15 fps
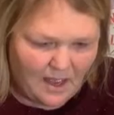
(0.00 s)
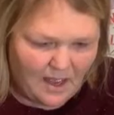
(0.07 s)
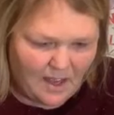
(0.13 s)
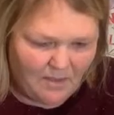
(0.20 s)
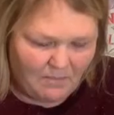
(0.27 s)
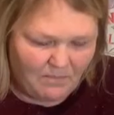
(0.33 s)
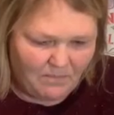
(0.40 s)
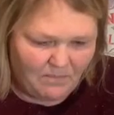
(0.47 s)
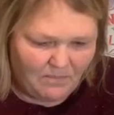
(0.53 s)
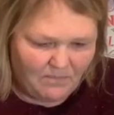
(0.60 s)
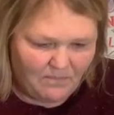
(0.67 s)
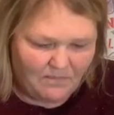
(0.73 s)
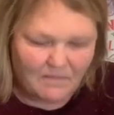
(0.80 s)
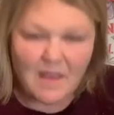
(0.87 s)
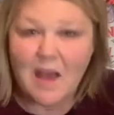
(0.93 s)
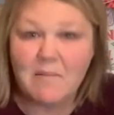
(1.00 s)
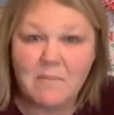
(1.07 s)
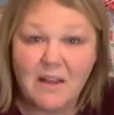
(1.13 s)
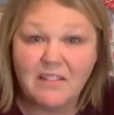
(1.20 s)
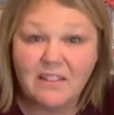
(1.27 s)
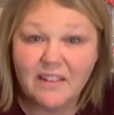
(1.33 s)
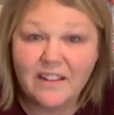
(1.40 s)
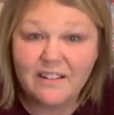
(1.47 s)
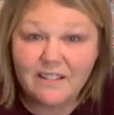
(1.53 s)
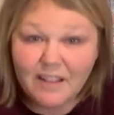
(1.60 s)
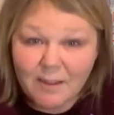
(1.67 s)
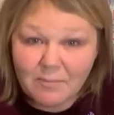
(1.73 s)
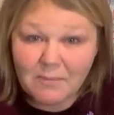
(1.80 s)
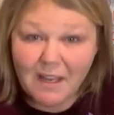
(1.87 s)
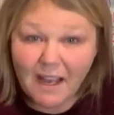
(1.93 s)
a monthly
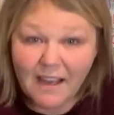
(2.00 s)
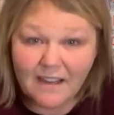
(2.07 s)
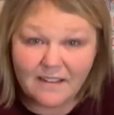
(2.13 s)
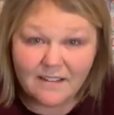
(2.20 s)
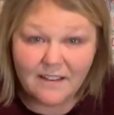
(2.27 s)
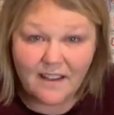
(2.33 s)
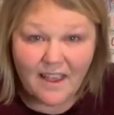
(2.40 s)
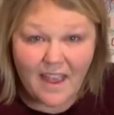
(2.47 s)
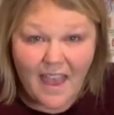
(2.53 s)
club night.